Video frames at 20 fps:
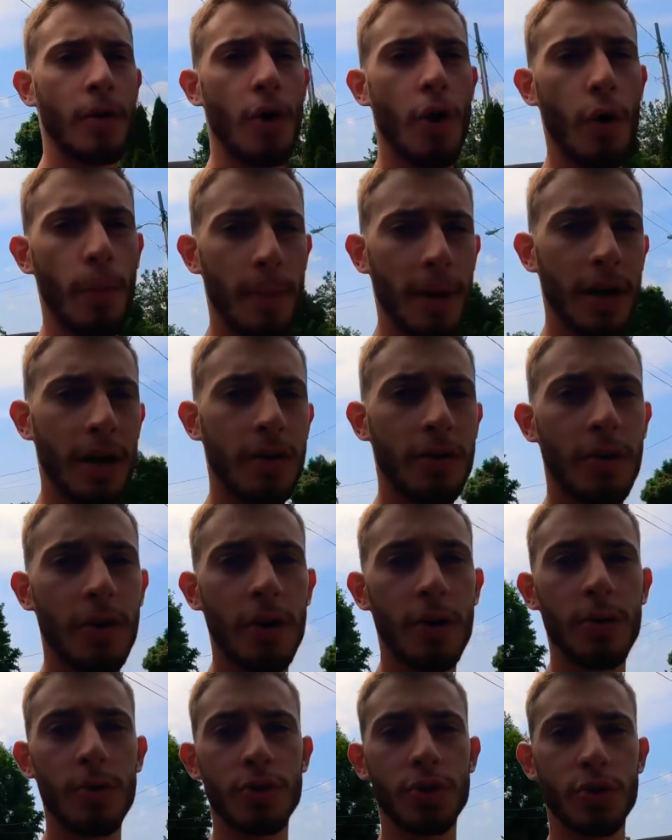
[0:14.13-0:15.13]
open and
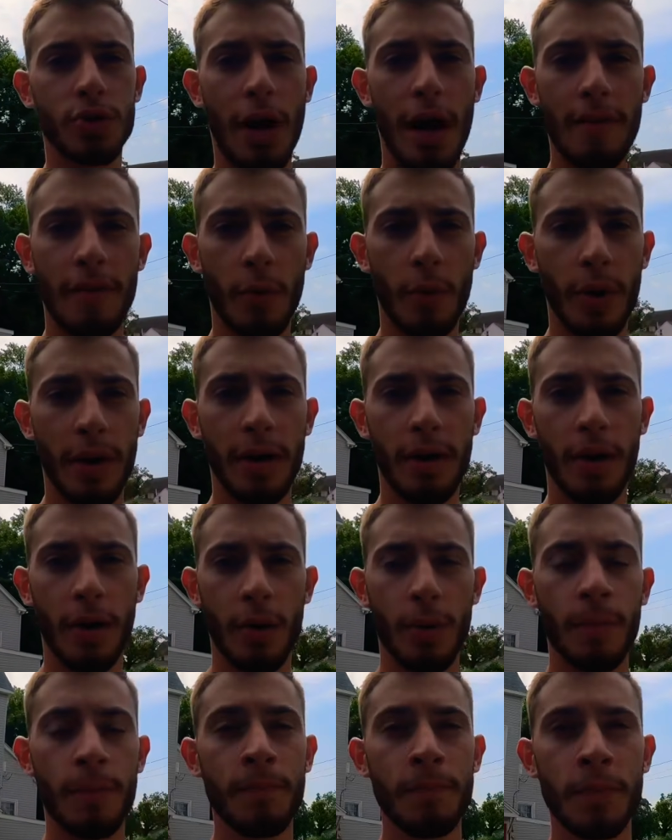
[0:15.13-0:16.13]
close driver window.